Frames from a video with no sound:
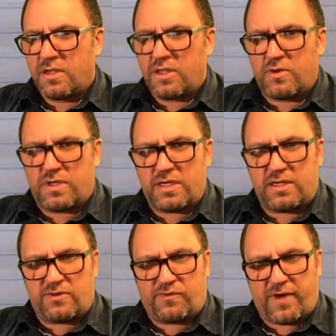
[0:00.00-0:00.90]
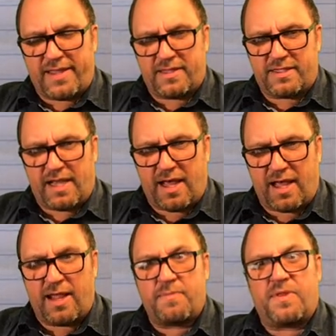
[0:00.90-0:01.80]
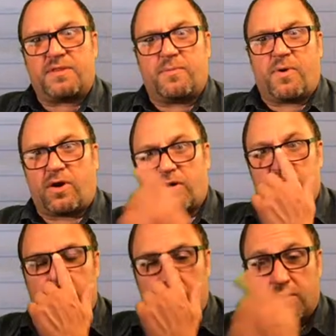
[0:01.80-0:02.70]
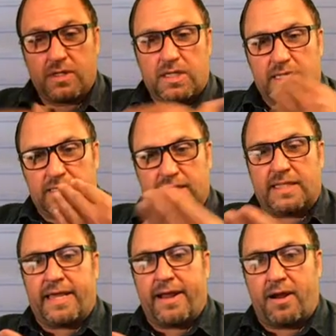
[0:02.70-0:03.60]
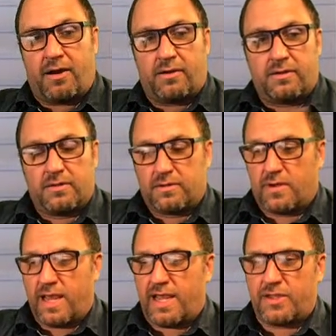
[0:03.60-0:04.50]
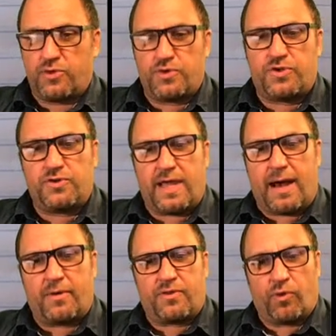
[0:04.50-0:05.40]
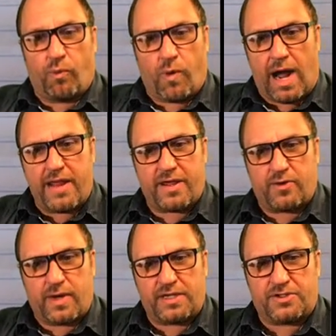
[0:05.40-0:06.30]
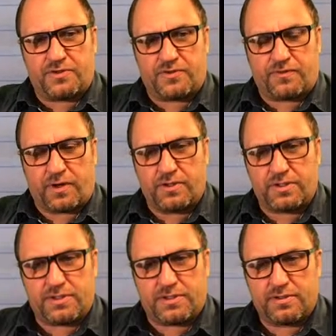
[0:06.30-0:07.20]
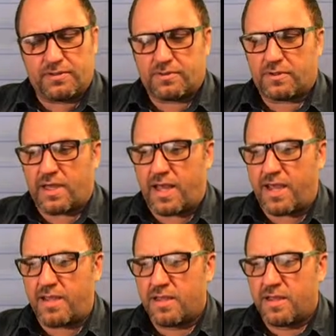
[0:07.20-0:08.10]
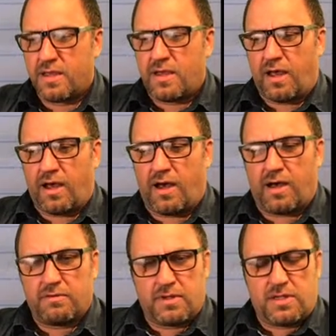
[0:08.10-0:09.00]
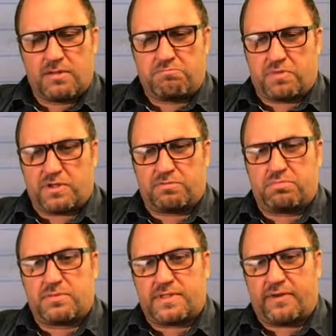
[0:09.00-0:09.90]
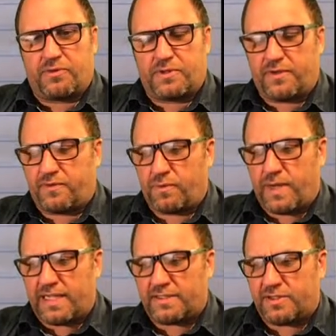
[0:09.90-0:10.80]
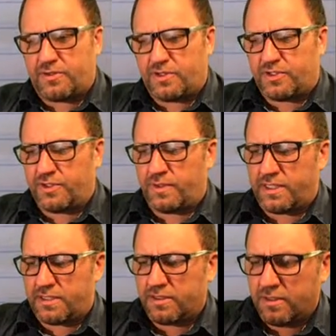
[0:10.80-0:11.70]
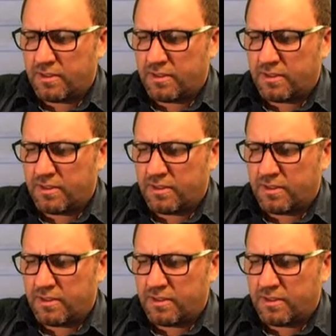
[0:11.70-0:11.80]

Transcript: you would need to find the time that the particle is in the air. Okay? You do that with your y equations first. Okay? There's several different ways that you can do it.